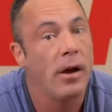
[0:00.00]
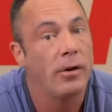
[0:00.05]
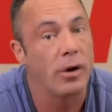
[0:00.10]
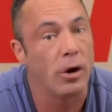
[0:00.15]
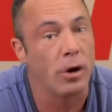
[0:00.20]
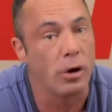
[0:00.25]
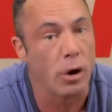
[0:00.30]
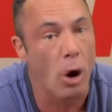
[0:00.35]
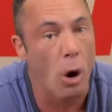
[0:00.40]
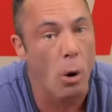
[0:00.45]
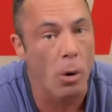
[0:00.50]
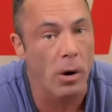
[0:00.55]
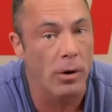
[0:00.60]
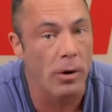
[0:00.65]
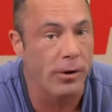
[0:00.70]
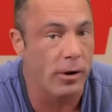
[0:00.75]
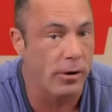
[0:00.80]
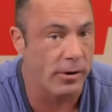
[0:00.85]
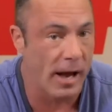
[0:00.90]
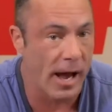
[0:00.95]
to lower
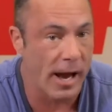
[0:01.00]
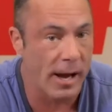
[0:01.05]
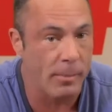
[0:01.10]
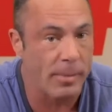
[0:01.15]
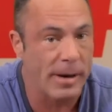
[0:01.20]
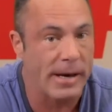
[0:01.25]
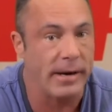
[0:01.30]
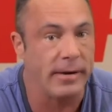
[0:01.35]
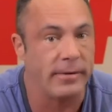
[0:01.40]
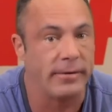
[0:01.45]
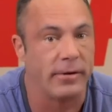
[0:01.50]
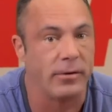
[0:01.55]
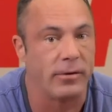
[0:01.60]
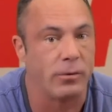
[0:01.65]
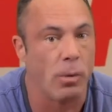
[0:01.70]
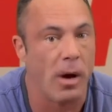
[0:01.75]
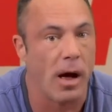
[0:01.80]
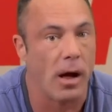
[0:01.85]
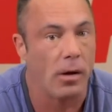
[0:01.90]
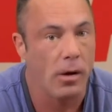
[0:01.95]
their diabetes as
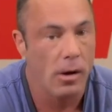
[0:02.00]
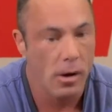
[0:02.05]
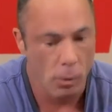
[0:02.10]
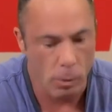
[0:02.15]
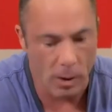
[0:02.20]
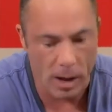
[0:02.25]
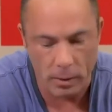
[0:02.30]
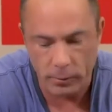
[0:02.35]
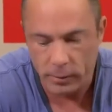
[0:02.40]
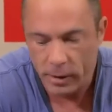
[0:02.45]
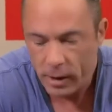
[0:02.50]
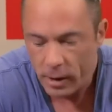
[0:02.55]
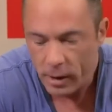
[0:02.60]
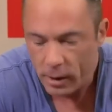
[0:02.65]
well? Well,